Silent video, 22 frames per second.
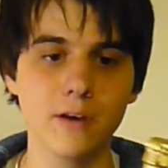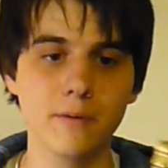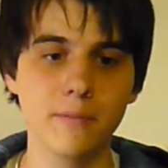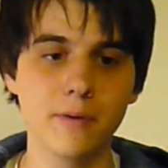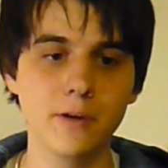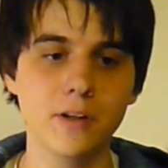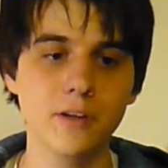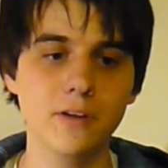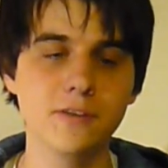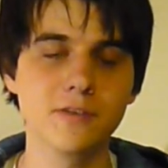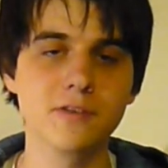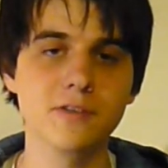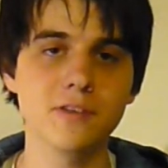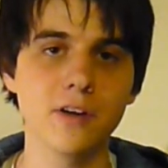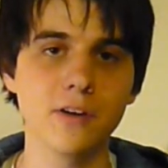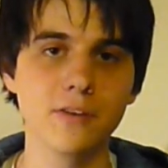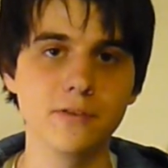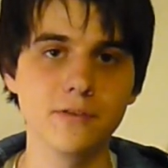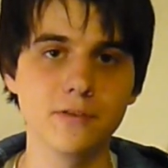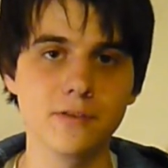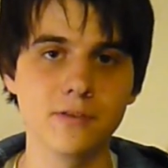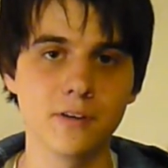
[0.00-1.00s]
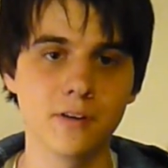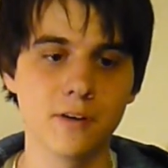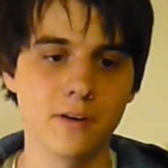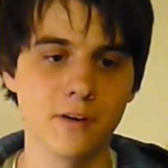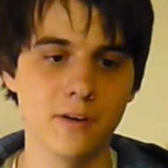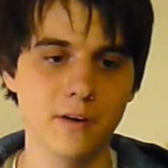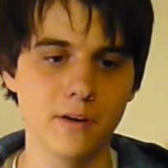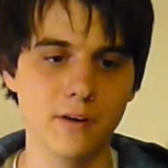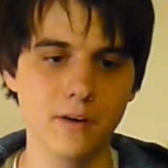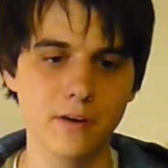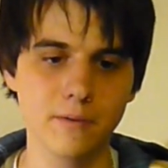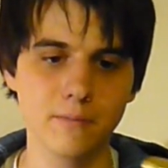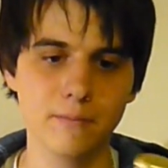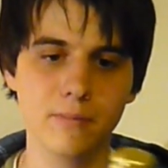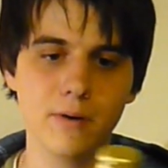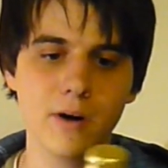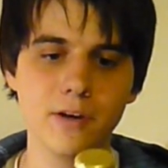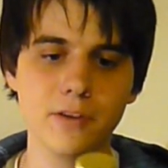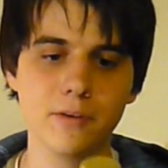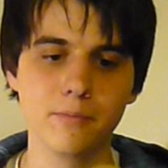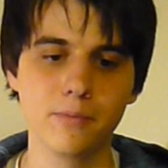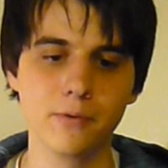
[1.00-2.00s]
made his sons
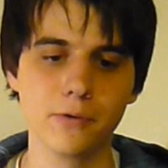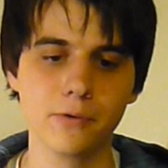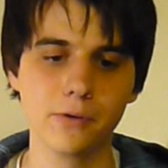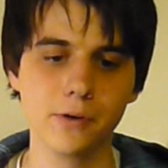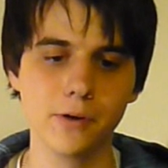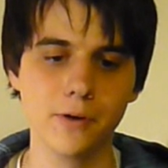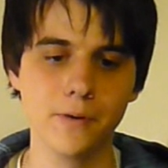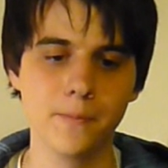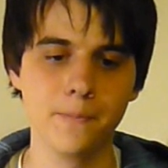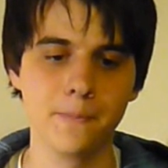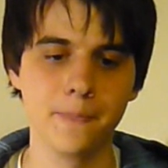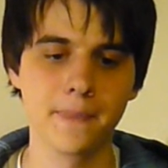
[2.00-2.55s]
buy the brewery,